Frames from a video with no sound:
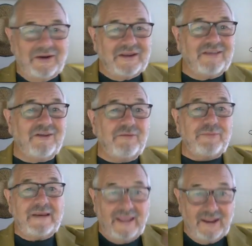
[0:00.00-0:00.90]
I guess I've
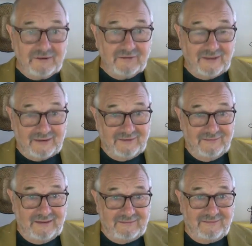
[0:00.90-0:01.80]
been out of that
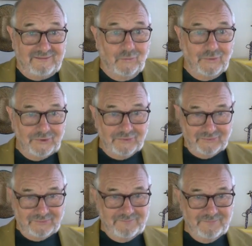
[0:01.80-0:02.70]

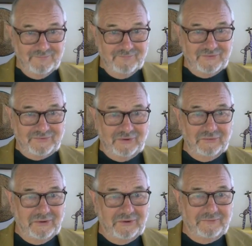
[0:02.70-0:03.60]
world for so
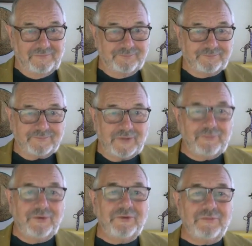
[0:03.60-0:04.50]
long. I've
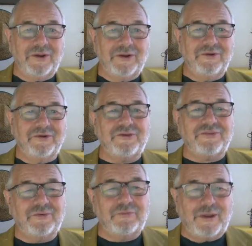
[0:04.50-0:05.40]
been on my own nice
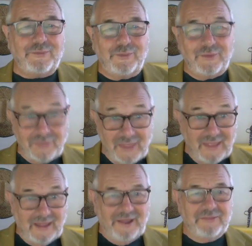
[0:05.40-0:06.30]
little bubble with
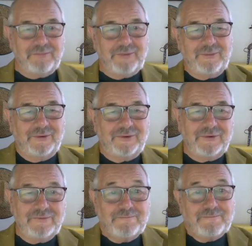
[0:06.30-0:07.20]
other people
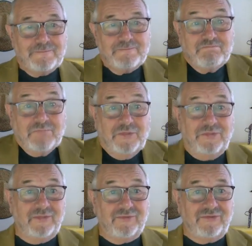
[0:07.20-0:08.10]
who
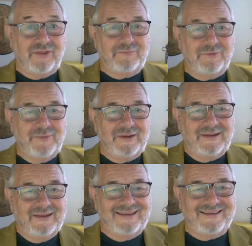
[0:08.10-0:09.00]
think the same as me.